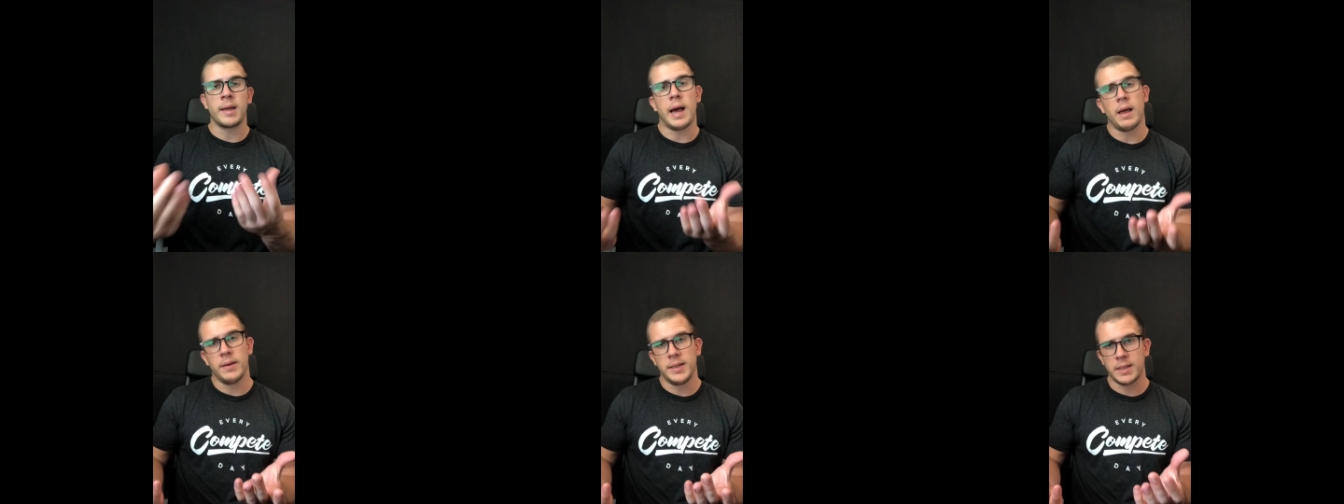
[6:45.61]
of
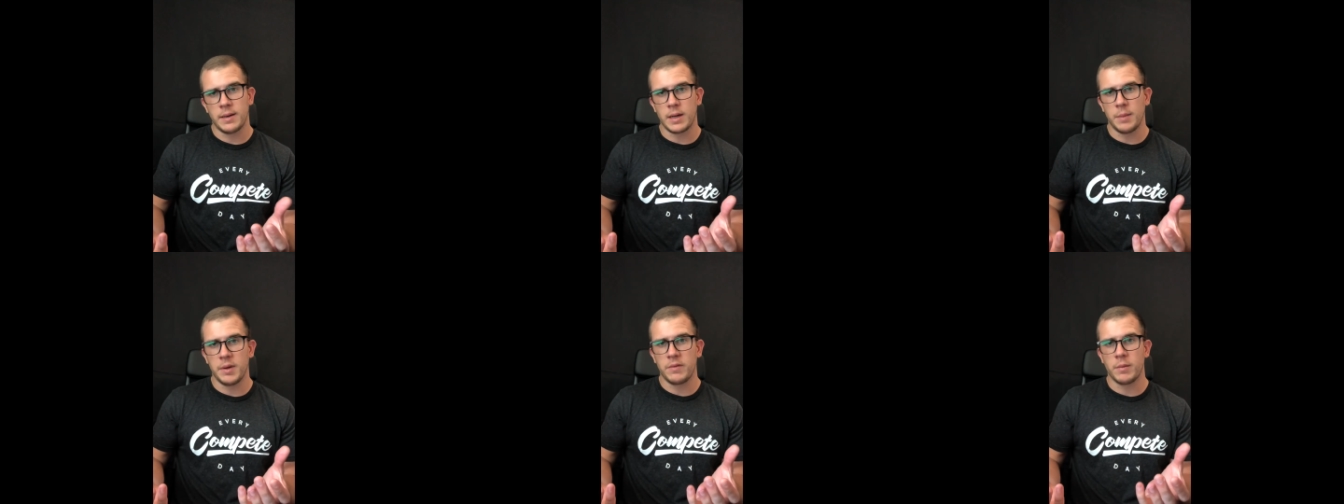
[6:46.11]
calories that are
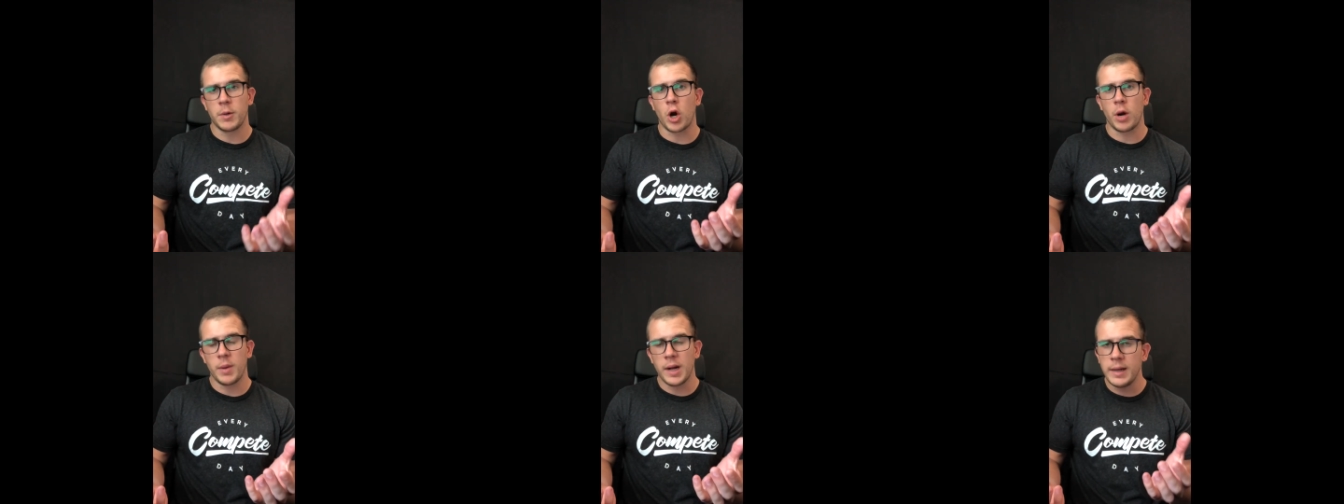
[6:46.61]
coming from
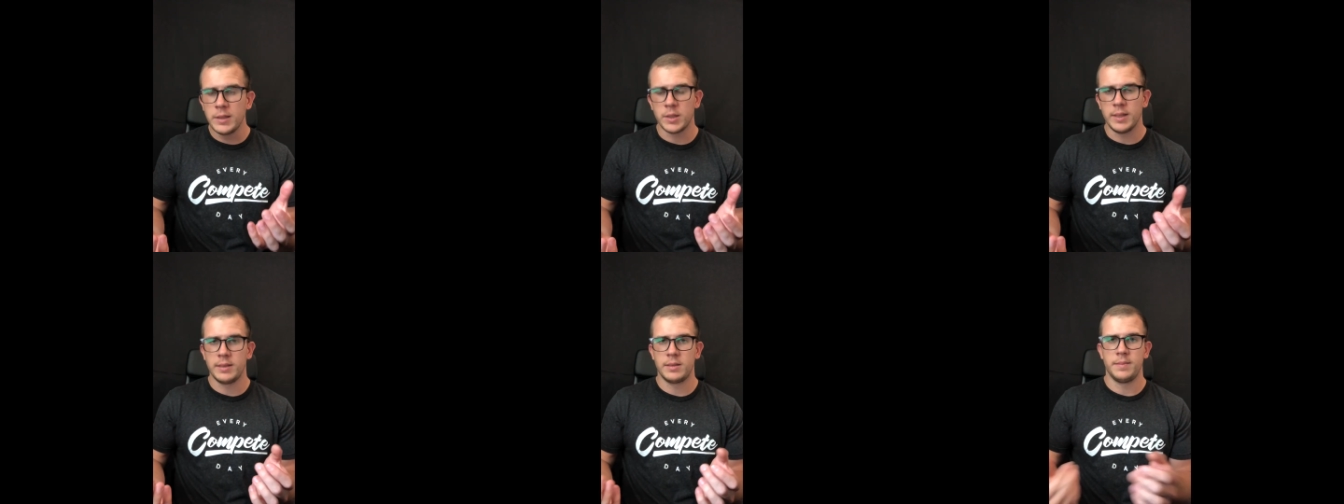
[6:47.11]

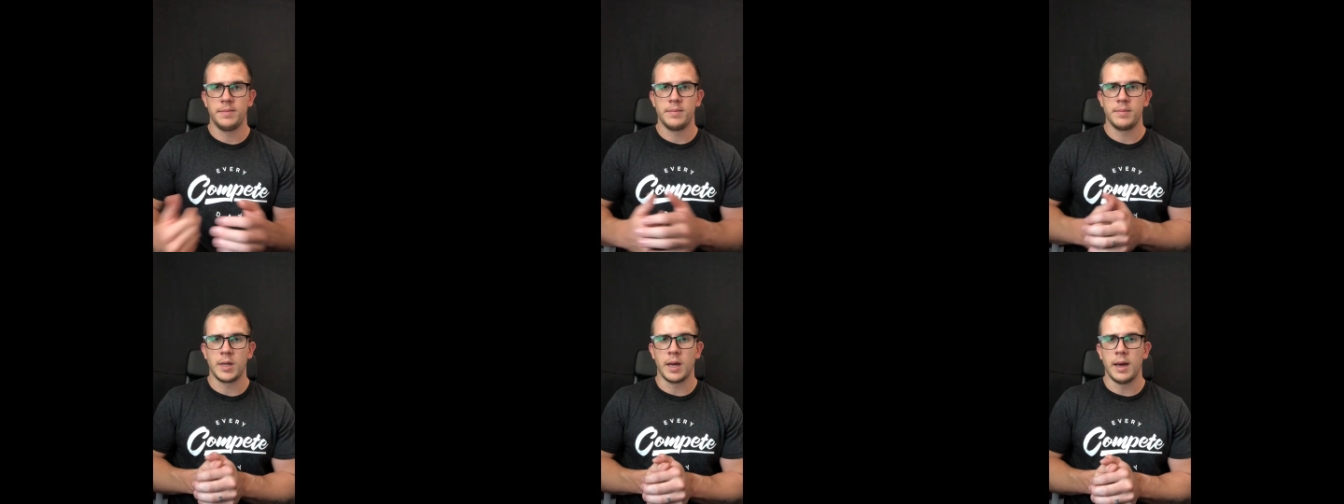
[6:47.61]
carbohydrates,
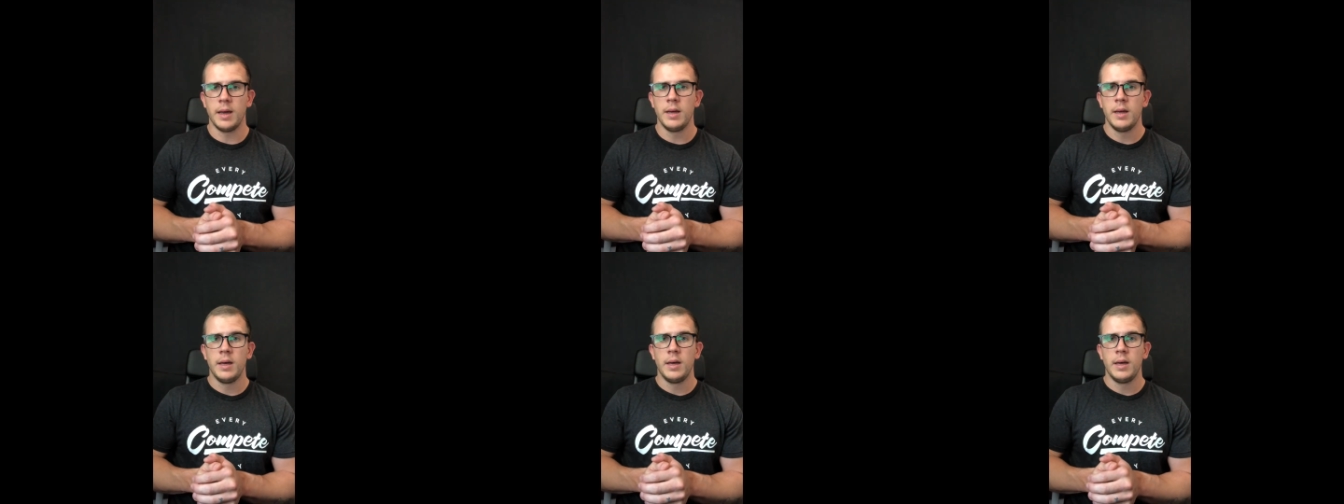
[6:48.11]
okay?